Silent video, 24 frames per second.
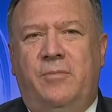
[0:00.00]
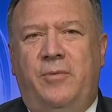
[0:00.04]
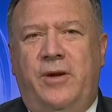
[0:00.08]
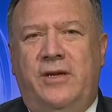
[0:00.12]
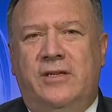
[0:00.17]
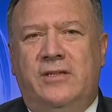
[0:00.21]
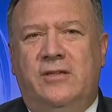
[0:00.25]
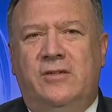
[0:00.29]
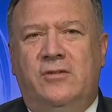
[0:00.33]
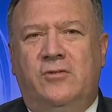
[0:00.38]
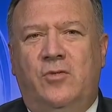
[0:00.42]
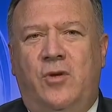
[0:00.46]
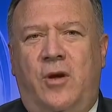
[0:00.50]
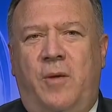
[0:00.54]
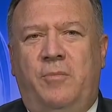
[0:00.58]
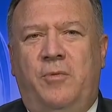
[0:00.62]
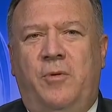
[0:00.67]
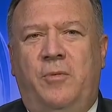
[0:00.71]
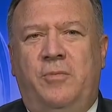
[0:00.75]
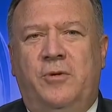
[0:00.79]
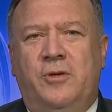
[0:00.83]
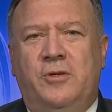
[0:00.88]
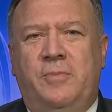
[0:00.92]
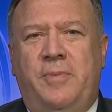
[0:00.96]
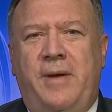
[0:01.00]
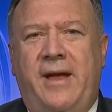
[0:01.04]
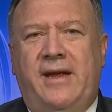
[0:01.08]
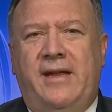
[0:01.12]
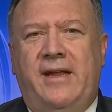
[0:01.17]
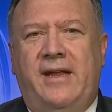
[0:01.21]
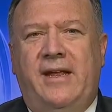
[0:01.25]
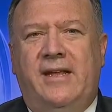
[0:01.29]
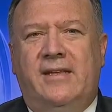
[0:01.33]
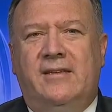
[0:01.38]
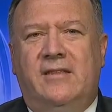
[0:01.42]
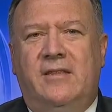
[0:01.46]
President Trump will push
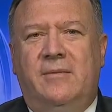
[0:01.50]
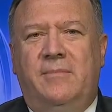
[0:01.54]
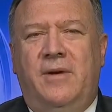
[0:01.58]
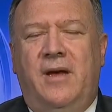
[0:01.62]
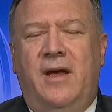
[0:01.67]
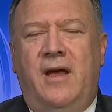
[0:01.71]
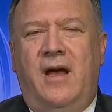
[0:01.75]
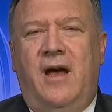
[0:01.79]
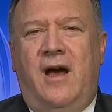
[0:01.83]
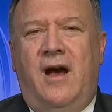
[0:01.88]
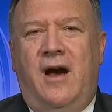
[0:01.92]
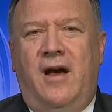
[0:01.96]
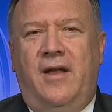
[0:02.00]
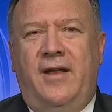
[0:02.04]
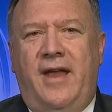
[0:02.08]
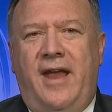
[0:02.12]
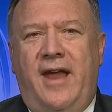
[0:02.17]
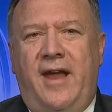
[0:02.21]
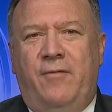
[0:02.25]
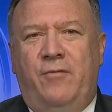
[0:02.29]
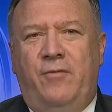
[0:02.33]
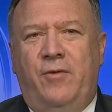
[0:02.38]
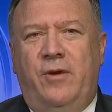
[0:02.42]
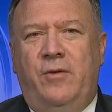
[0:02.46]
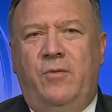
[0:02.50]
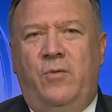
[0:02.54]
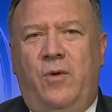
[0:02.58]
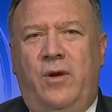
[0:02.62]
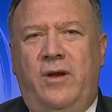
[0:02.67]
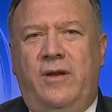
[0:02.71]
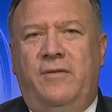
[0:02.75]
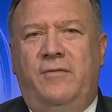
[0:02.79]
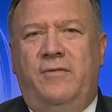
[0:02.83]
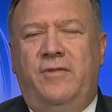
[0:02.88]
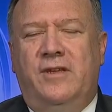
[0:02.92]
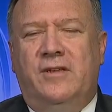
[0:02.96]
back against them on every
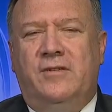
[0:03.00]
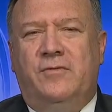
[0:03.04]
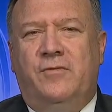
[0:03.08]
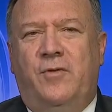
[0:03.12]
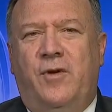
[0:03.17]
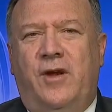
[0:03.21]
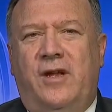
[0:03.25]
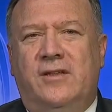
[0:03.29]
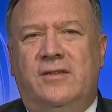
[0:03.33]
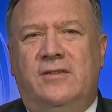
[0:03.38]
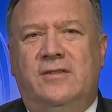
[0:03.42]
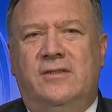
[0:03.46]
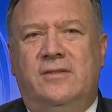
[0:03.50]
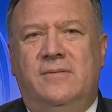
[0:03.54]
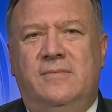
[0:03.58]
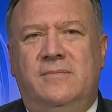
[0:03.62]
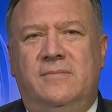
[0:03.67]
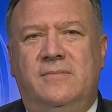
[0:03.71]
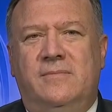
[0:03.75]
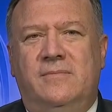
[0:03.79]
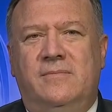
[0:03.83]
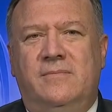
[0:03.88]
one of these fronts.